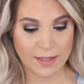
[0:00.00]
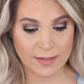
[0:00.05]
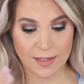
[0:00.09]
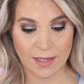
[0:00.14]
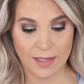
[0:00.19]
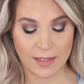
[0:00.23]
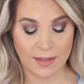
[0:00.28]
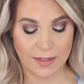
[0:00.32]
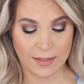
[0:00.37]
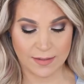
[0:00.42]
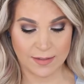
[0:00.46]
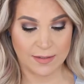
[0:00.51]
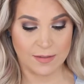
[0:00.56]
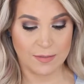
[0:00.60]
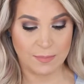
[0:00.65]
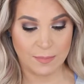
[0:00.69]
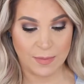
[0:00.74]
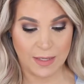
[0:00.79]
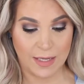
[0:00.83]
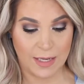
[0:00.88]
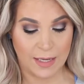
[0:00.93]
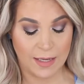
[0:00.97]
because this
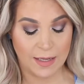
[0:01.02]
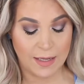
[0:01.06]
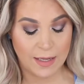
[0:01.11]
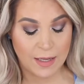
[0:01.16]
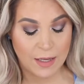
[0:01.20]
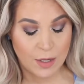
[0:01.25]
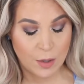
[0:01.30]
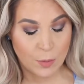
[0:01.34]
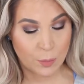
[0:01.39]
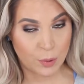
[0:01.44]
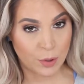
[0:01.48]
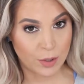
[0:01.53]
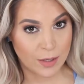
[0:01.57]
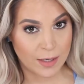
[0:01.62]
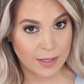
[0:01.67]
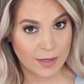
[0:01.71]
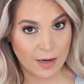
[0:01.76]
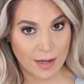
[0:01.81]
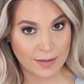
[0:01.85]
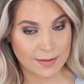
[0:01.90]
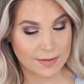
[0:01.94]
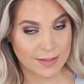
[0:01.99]
is me
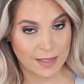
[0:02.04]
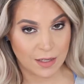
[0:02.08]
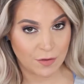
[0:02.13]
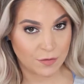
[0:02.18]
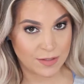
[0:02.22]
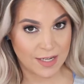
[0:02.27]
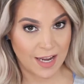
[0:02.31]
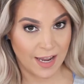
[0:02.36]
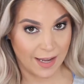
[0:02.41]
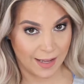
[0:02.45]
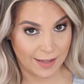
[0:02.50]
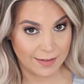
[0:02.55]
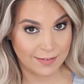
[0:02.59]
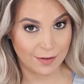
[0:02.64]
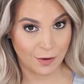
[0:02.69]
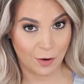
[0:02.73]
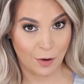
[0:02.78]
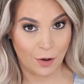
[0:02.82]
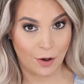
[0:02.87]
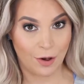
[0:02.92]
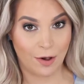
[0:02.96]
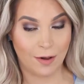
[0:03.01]
pretty not self-tanned
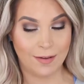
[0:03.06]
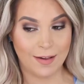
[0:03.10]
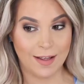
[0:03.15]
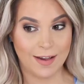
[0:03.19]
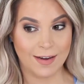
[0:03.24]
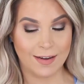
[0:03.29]
at all,